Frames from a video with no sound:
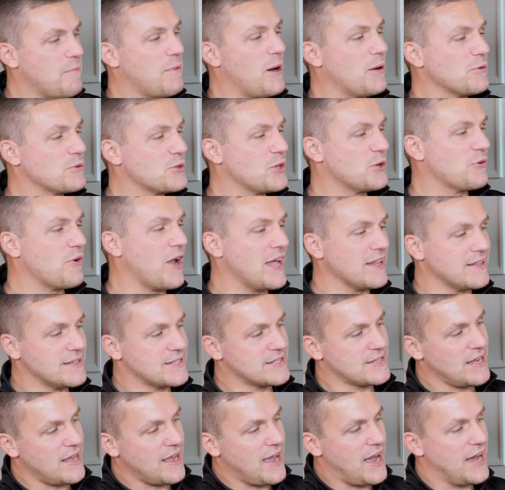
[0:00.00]
about the
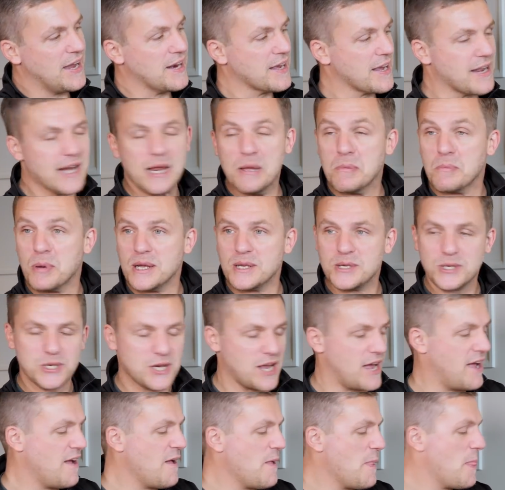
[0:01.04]
Reds, and a great
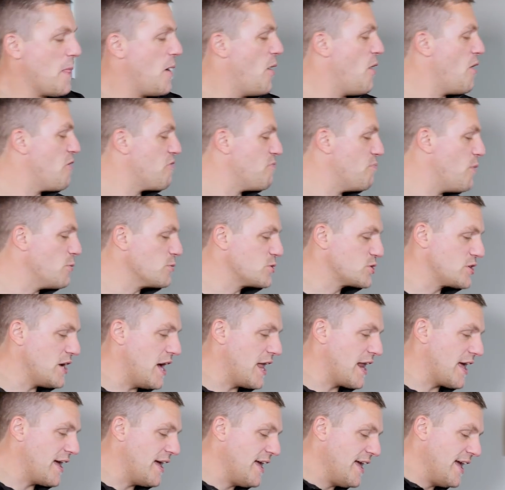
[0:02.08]
picture of Mo
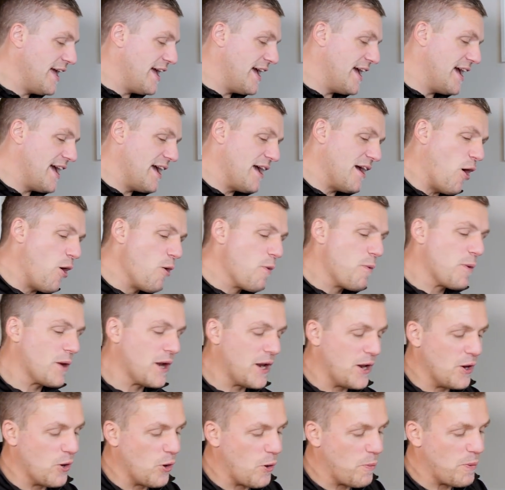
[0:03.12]
Salah.
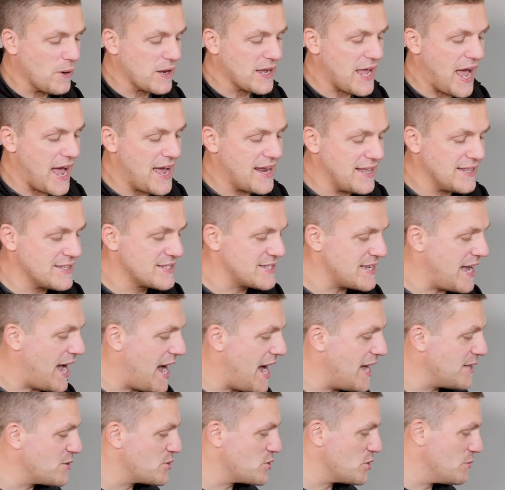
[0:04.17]
Opening it up and getting
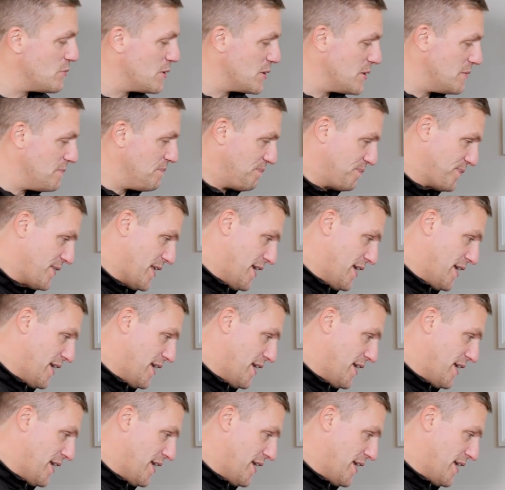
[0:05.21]
inside some of them.